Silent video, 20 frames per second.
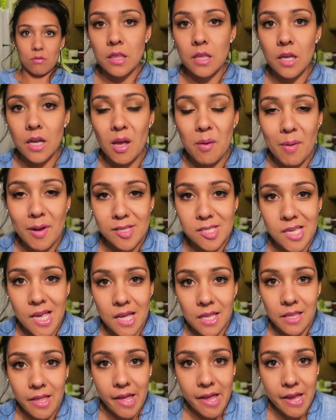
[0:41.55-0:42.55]
And then I got back
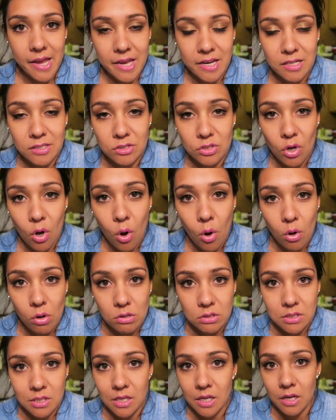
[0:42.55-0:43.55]
to LA and it's
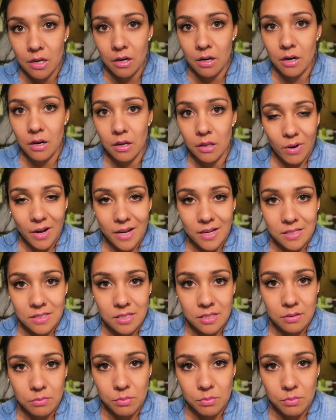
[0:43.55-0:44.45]
cold here. What?